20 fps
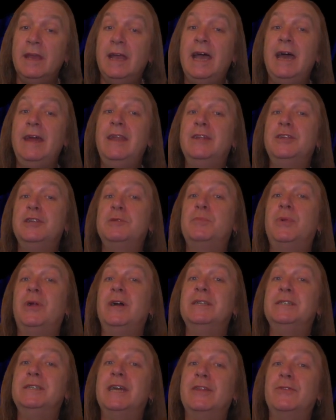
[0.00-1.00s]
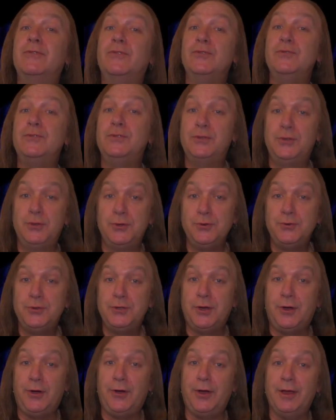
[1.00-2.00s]
And it just plays that through 2
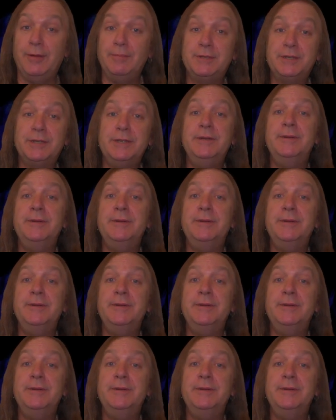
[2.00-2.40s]
times.